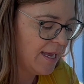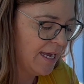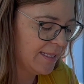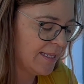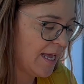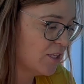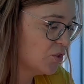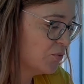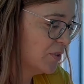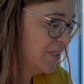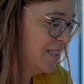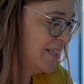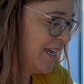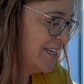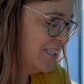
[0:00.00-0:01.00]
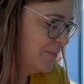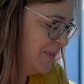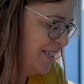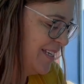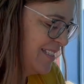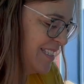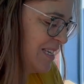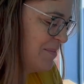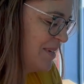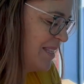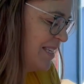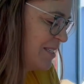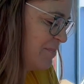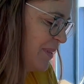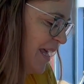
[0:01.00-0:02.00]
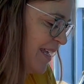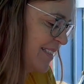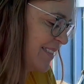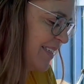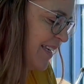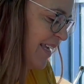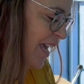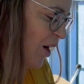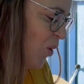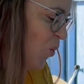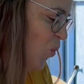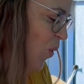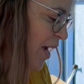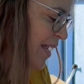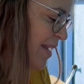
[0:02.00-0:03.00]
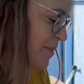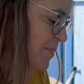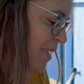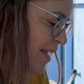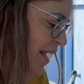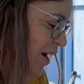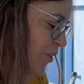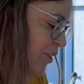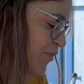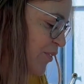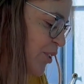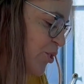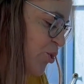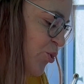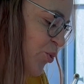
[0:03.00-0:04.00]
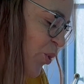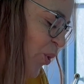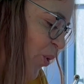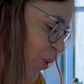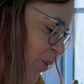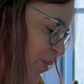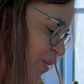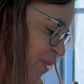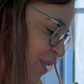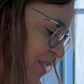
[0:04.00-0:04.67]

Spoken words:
And that's really nice because some of these plants can get quite a bit out of control.